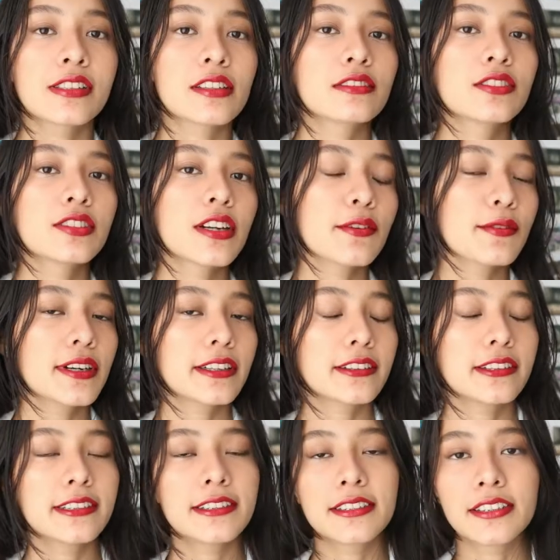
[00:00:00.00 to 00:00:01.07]
So today we're
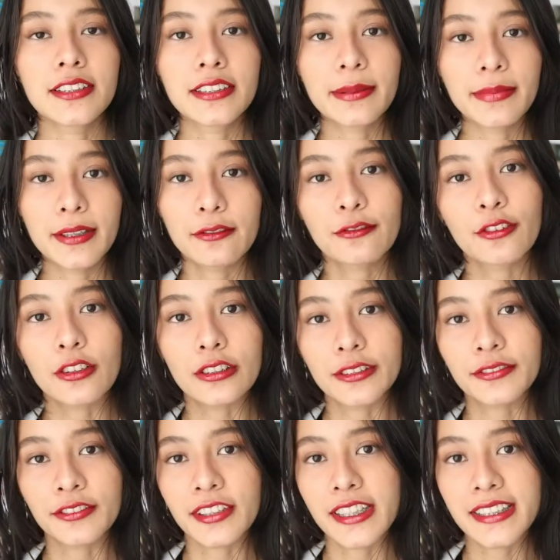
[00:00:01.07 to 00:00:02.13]
going to talk about
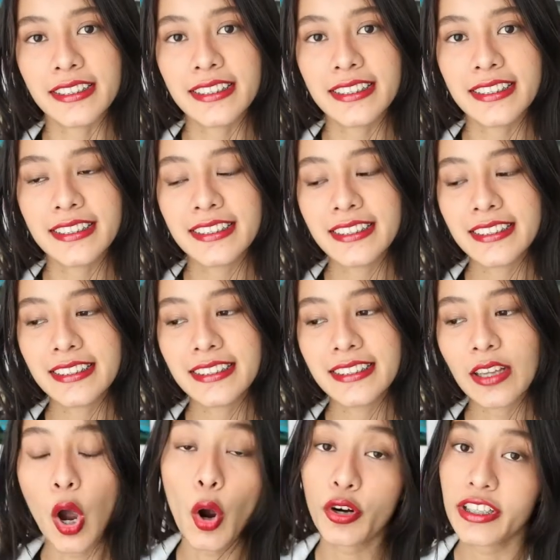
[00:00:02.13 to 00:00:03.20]
false friends,
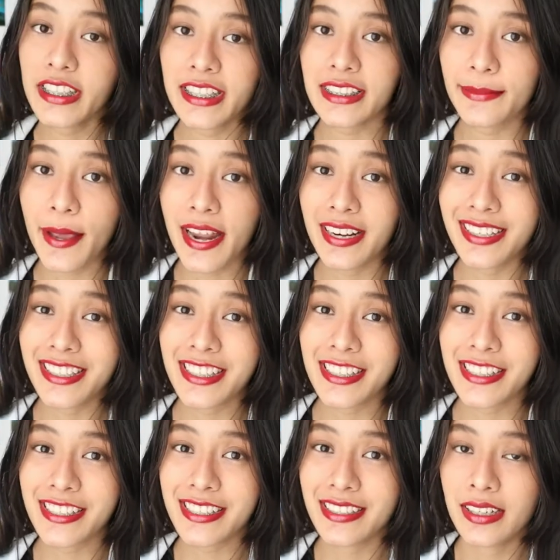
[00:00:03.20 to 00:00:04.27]
or in
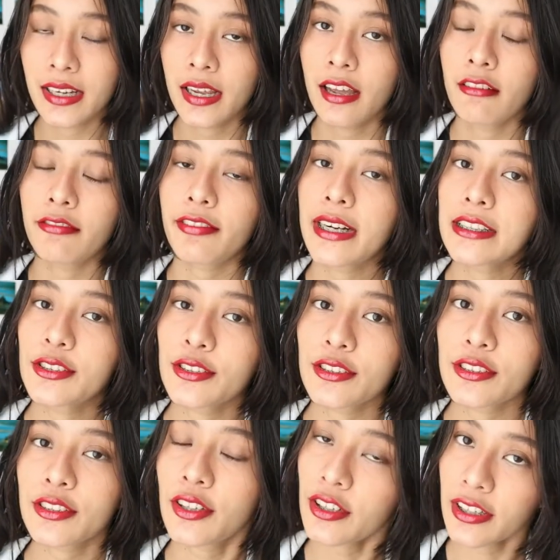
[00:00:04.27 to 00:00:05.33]
Spanish,
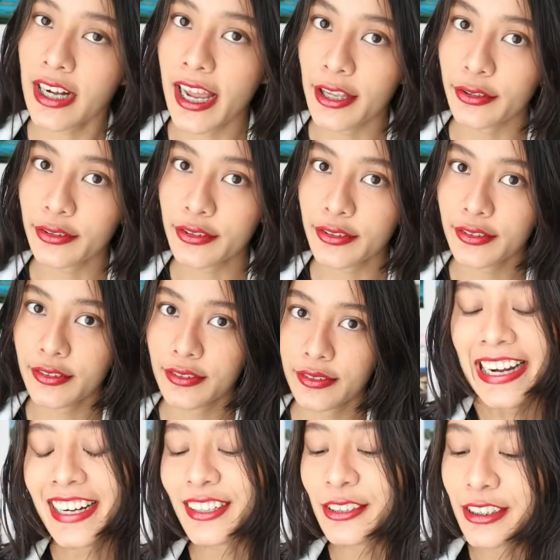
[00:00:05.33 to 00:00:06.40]
falsos cognados.
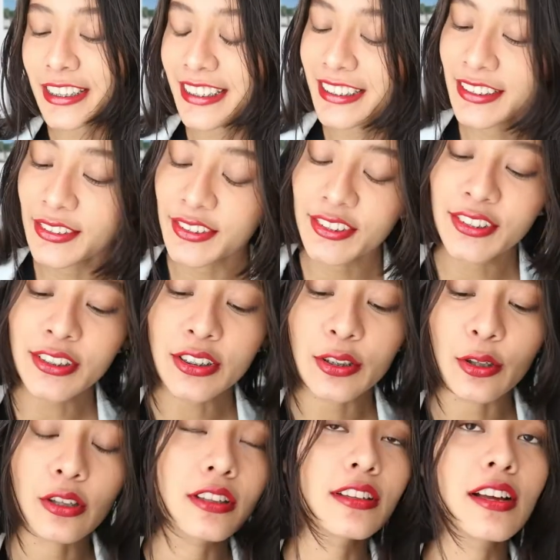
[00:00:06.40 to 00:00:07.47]
And according to
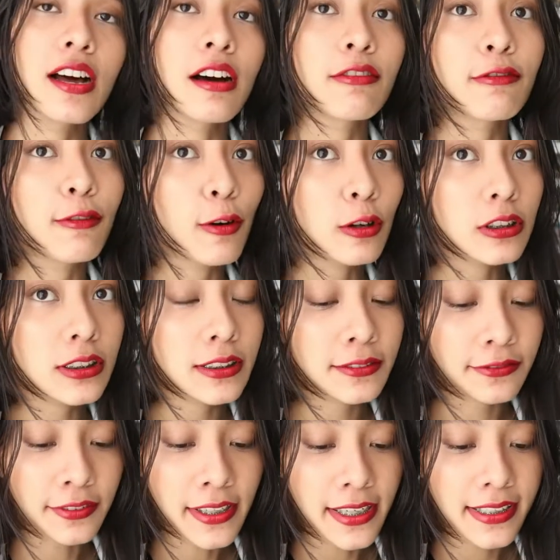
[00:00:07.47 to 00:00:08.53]
Google, a false
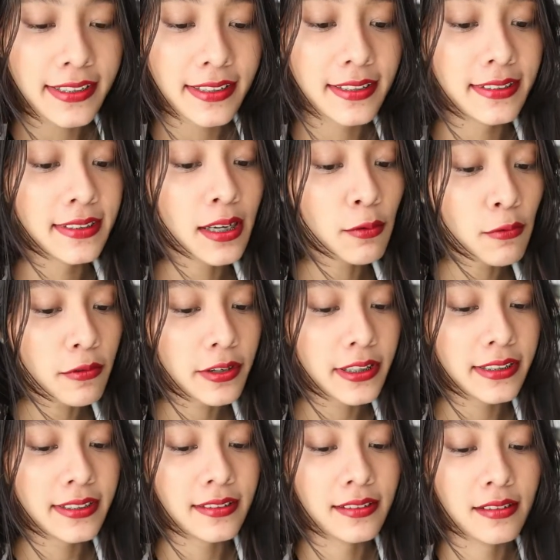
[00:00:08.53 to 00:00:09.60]
friend is a
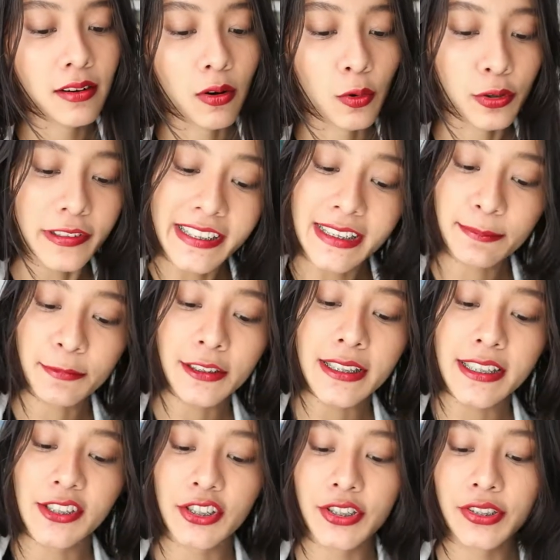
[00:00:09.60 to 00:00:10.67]
word or
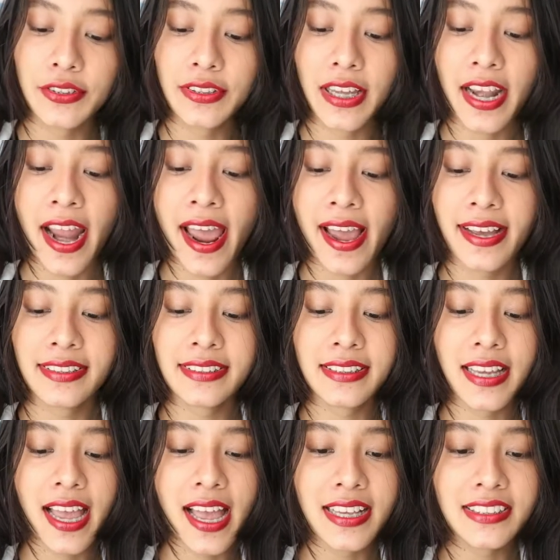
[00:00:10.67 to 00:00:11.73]
expression that
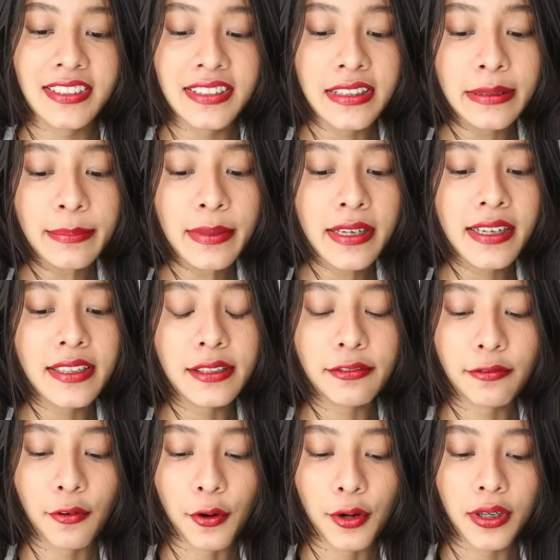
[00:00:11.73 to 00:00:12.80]
has a similar
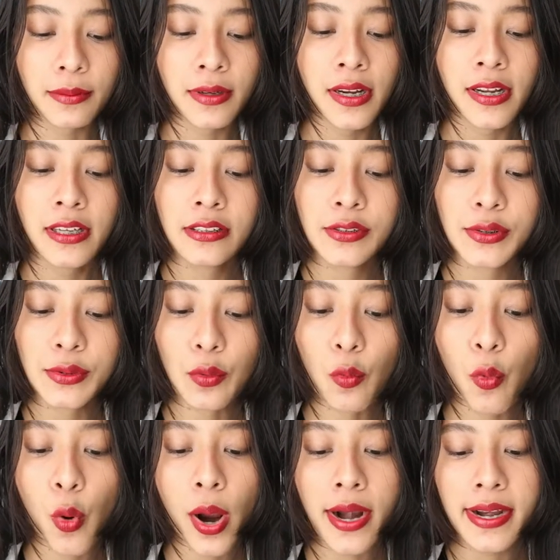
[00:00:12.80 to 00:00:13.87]
form to
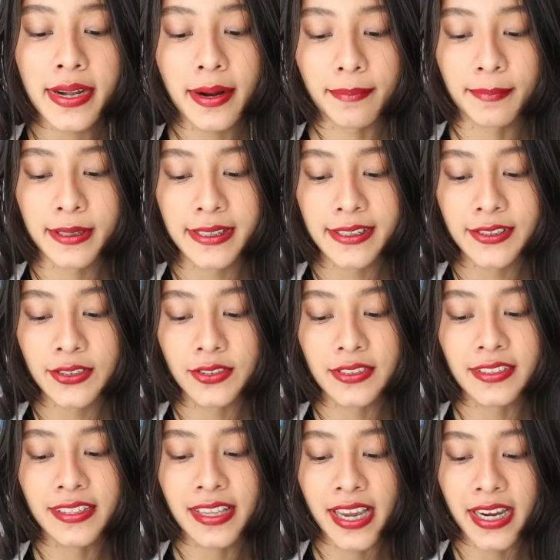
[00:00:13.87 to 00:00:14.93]
one in a
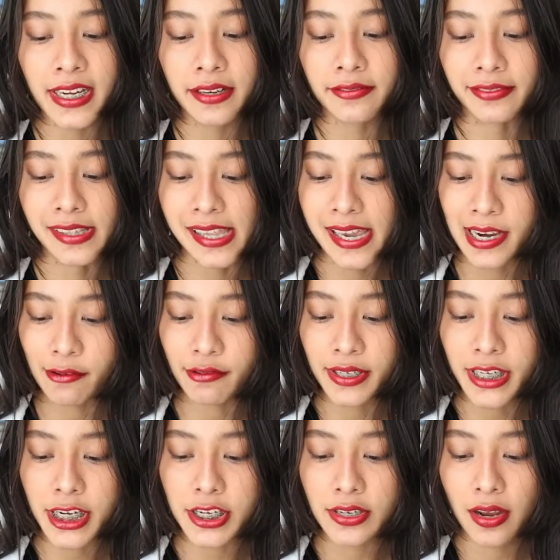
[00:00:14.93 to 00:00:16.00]
person's native
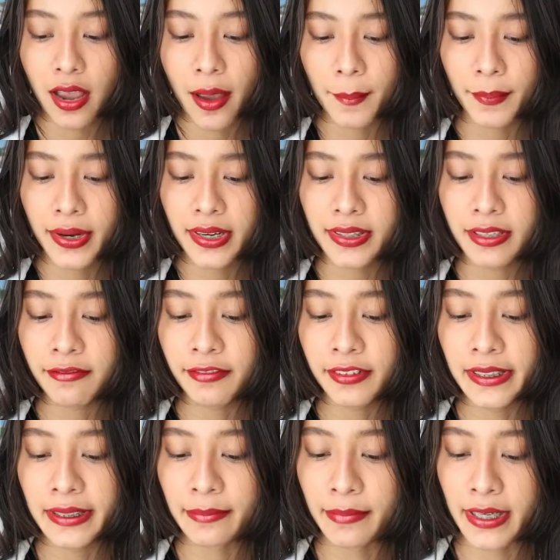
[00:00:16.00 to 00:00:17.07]
language, but a
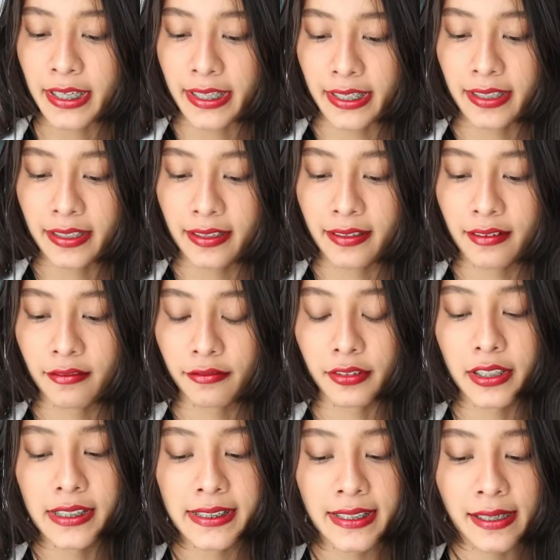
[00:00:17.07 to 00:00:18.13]
different meaning.
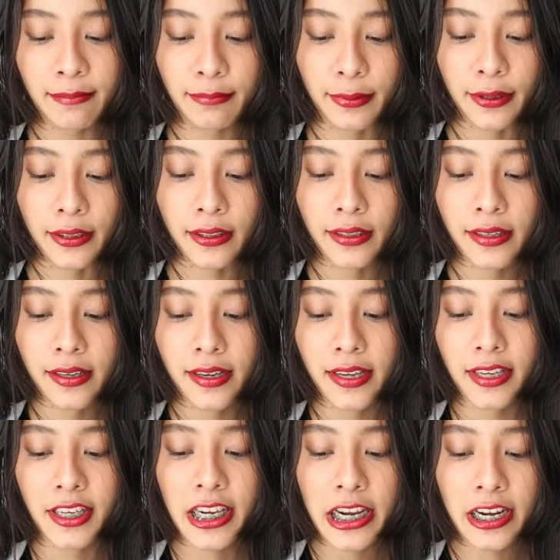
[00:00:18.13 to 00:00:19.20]
For example,
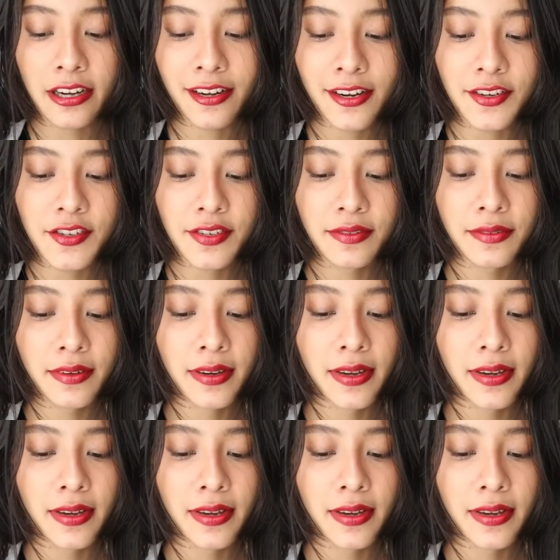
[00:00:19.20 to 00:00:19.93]
English,